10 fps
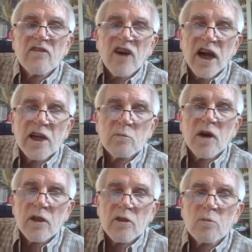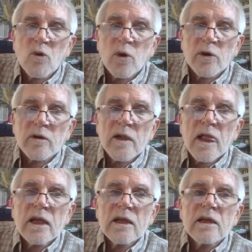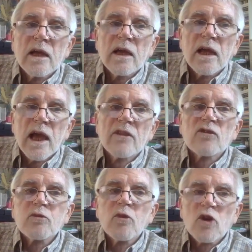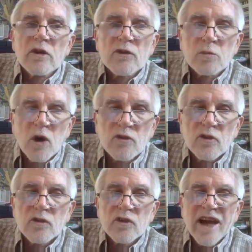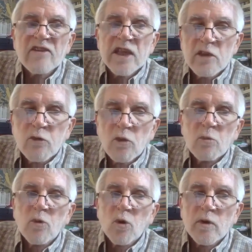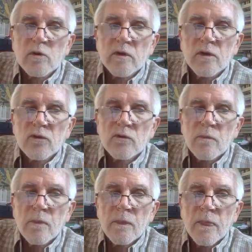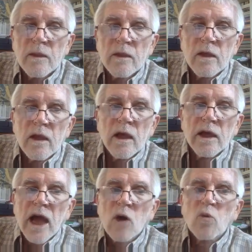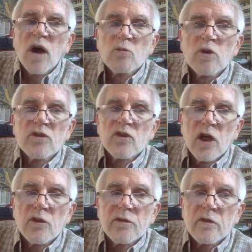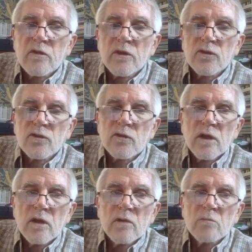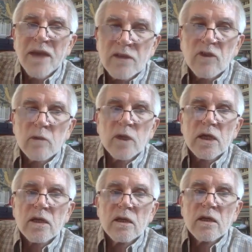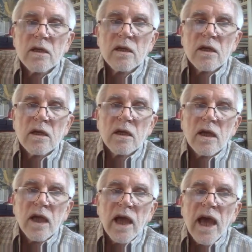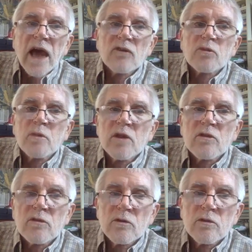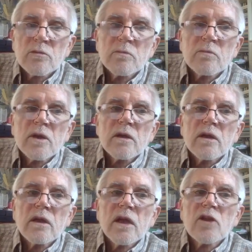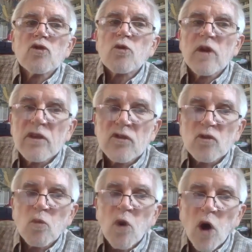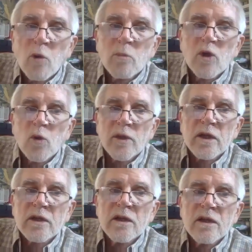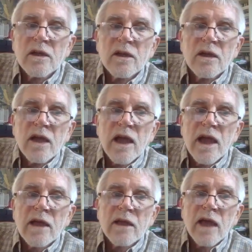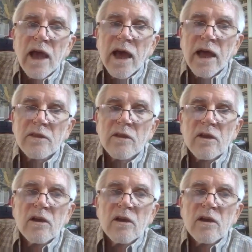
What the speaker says: divided by the border. And this fully exposes how evil the border is, and how one result of this pandemic has been to increase wall building and